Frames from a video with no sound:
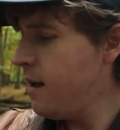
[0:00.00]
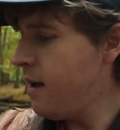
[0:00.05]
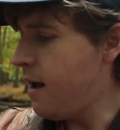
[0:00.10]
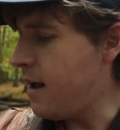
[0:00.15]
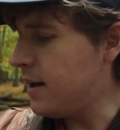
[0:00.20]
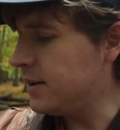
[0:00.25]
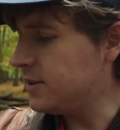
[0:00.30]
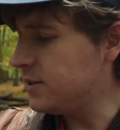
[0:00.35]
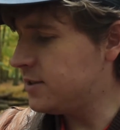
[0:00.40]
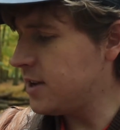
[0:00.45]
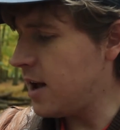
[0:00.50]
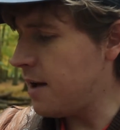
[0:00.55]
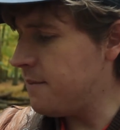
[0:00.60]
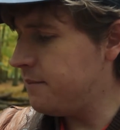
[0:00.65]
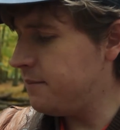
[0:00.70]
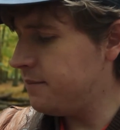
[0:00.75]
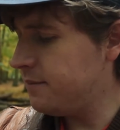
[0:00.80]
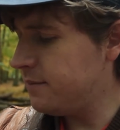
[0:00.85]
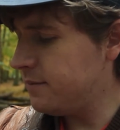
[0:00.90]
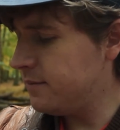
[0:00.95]

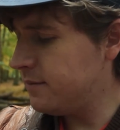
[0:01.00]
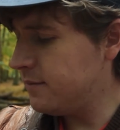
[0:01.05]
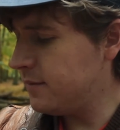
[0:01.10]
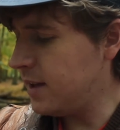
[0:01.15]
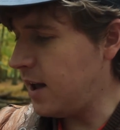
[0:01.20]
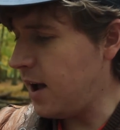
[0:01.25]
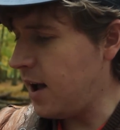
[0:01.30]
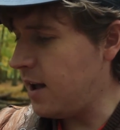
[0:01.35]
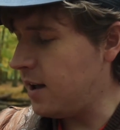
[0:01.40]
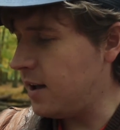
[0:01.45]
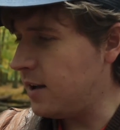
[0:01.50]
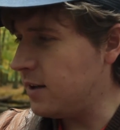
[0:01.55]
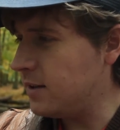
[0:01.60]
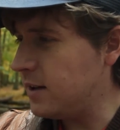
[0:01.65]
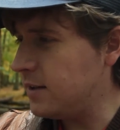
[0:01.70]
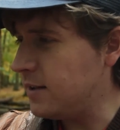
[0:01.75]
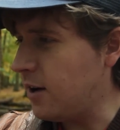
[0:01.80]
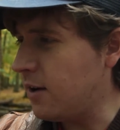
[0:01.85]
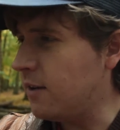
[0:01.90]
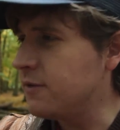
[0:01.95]
And
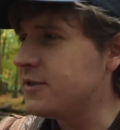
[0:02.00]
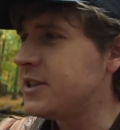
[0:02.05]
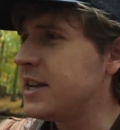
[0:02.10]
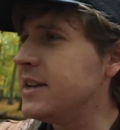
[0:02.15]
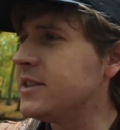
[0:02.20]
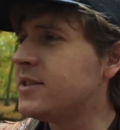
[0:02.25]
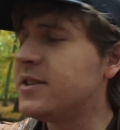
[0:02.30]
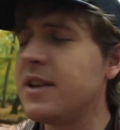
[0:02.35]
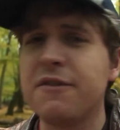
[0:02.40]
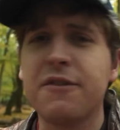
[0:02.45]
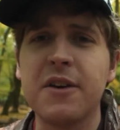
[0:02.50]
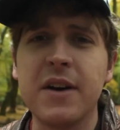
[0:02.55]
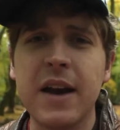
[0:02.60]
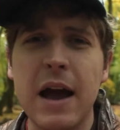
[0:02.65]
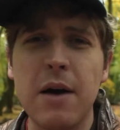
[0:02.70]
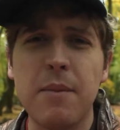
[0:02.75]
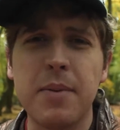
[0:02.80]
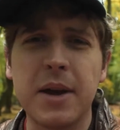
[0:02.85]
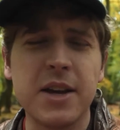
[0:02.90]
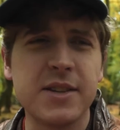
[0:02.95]
obviously it's different
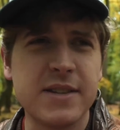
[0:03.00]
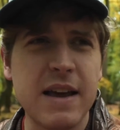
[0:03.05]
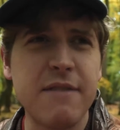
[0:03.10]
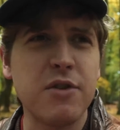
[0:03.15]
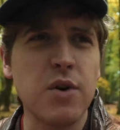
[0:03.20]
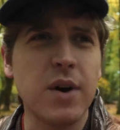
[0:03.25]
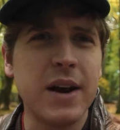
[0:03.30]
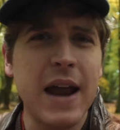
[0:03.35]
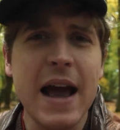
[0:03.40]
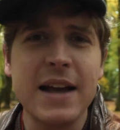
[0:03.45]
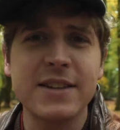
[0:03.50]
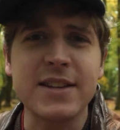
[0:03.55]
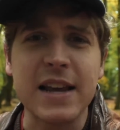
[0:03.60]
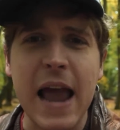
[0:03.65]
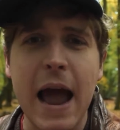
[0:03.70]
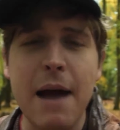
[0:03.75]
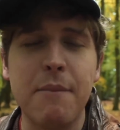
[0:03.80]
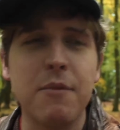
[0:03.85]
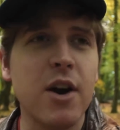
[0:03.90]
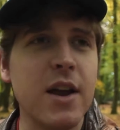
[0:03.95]
now because everyone has a
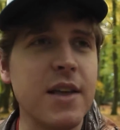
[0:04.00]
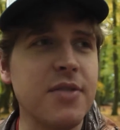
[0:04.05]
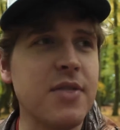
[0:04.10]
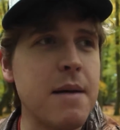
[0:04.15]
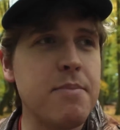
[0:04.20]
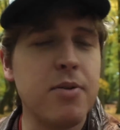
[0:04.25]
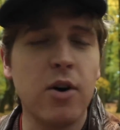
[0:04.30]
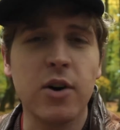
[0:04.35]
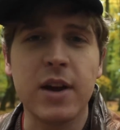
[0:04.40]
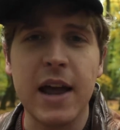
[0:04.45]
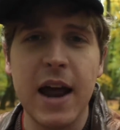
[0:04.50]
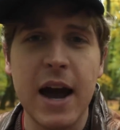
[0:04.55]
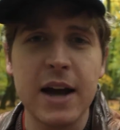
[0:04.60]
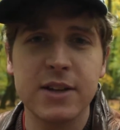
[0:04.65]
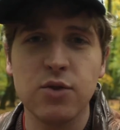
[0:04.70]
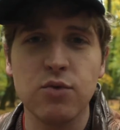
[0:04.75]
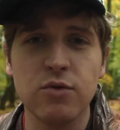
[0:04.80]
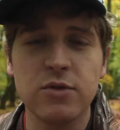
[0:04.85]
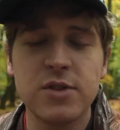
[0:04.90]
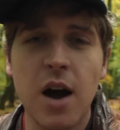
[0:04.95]
camera in their pocket
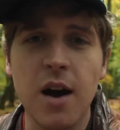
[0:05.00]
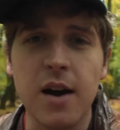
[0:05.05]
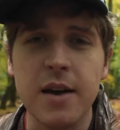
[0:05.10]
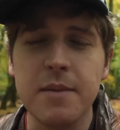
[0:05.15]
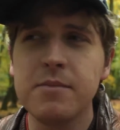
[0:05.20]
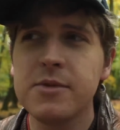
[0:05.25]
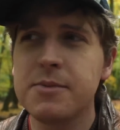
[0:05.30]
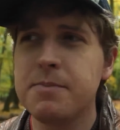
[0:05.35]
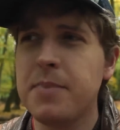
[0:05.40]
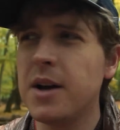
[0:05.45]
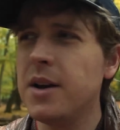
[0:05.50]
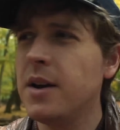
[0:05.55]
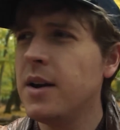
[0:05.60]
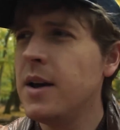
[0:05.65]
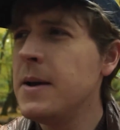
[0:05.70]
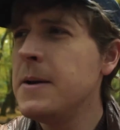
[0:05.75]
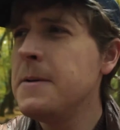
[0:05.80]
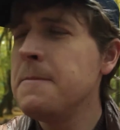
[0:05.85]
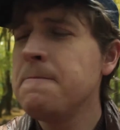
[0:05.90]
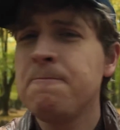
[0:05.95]
at all times, but
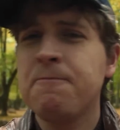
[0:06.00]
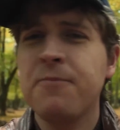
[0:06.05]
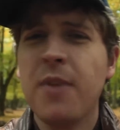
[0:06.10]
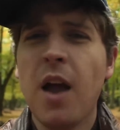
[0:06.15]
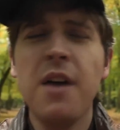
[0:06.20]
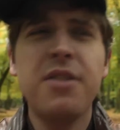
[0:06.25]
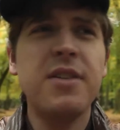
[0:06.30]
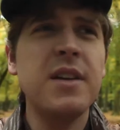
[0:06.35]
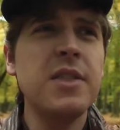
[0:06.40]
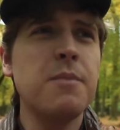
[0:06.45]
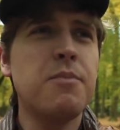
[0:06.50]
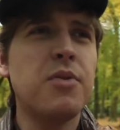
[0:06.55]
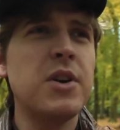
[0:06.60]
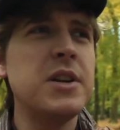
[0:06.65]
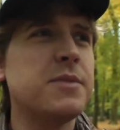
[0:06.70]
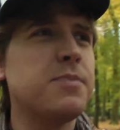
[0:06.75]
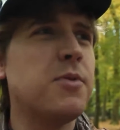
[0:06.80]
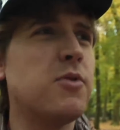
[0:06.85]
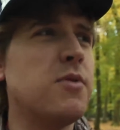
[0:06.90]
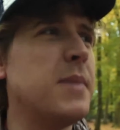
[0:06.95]
I think the
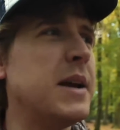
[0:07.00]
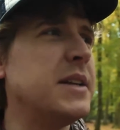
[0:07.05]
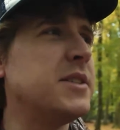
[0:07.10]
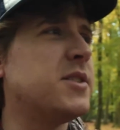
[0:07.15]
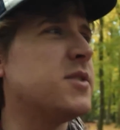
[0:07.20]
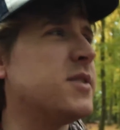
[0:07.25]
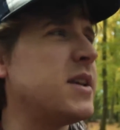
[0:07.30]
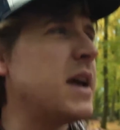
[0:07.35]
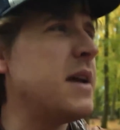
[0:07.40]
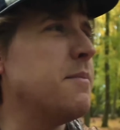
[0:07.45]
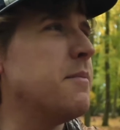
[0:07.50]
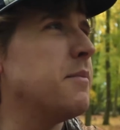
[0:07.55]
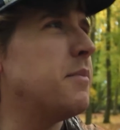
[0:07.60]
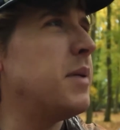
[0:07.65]
principle remains the same.